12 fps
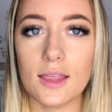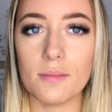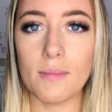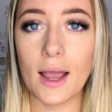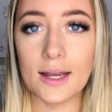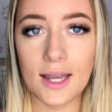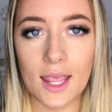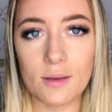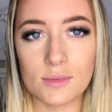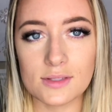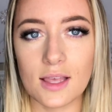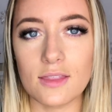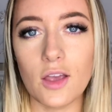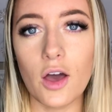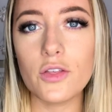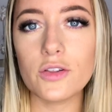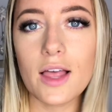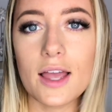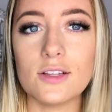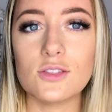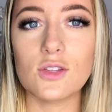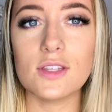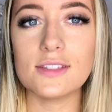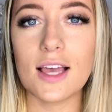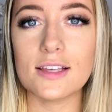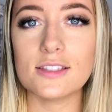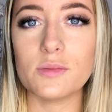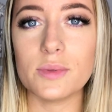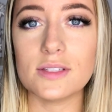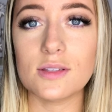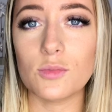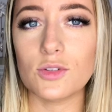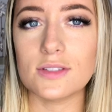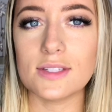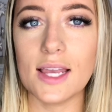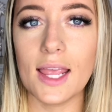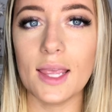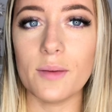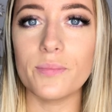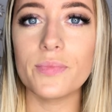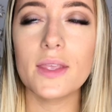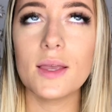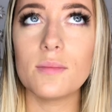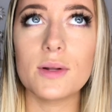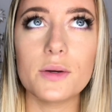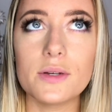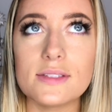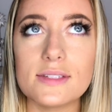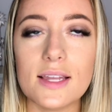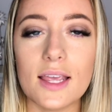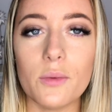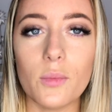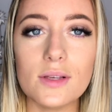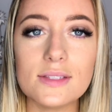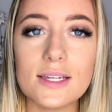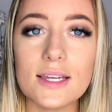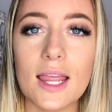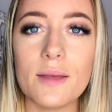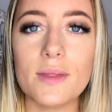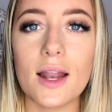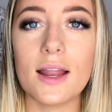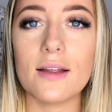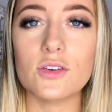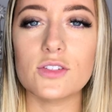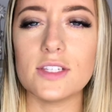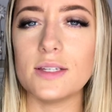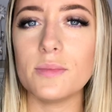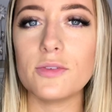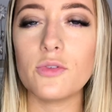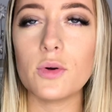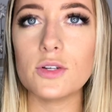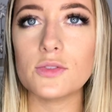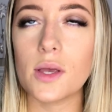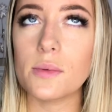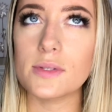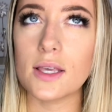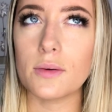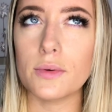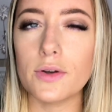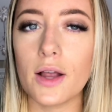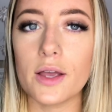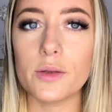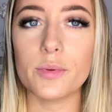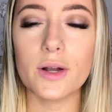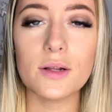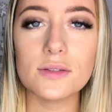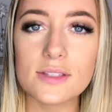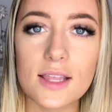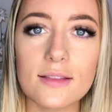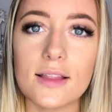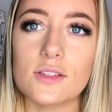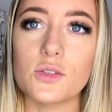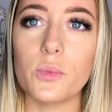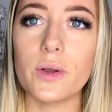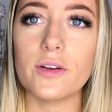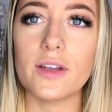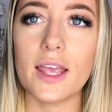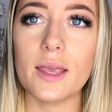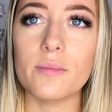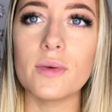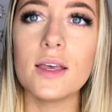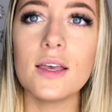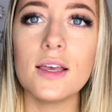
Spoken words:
my name is on the other line, so this has to be someone's name. But it wasn't a name that I had ever seen before, so I was like, wonder how you pronounce that. That's a weird name.